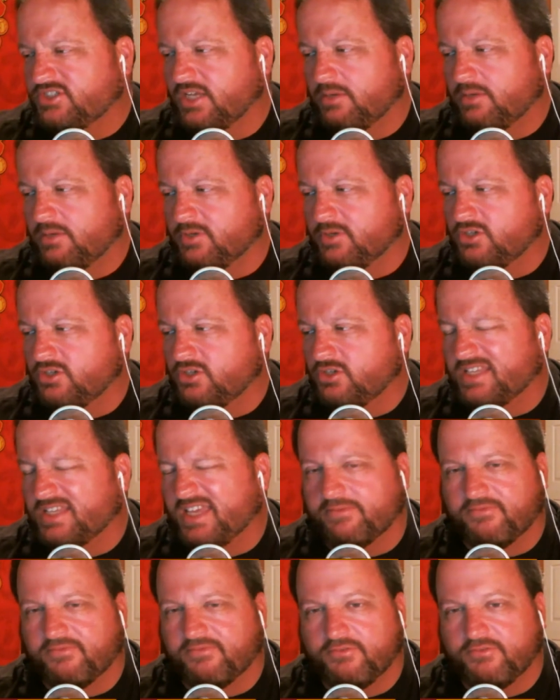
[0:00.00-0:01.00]
you just got a
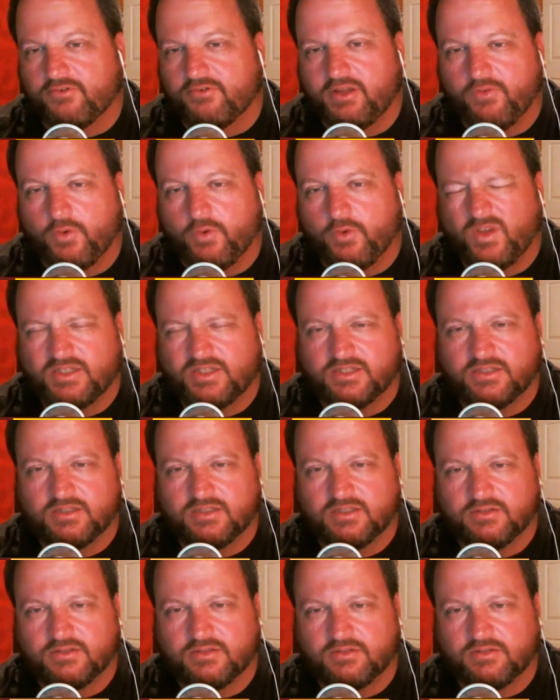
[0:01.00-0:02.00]
free voice
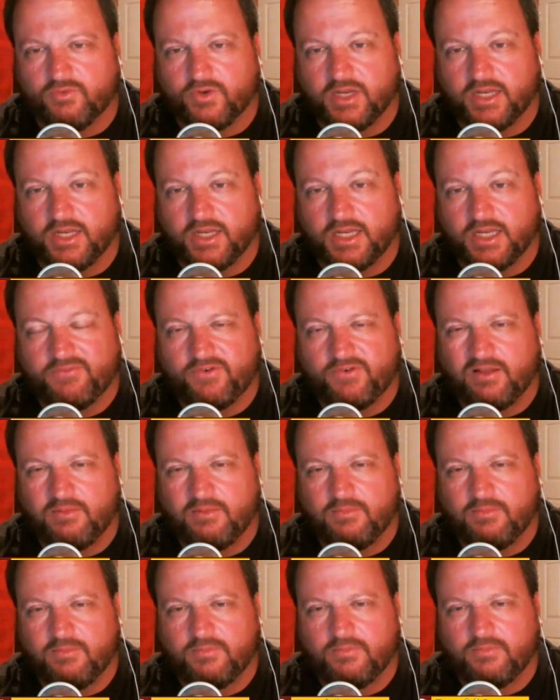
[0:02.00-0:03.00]
read
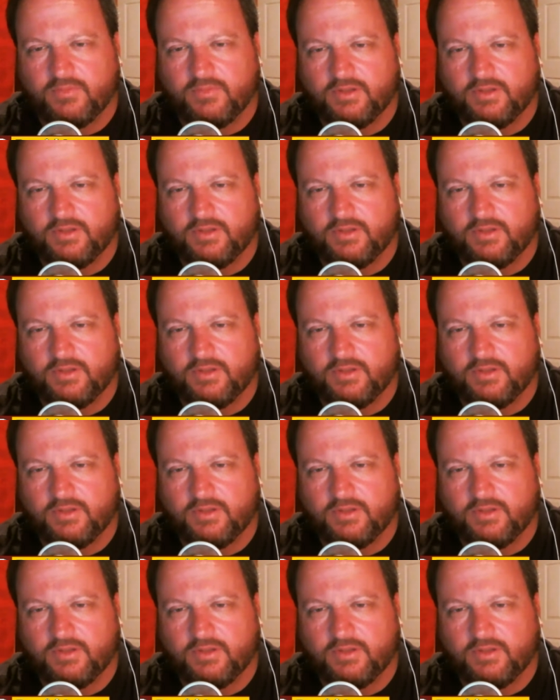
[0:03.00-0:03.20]
from a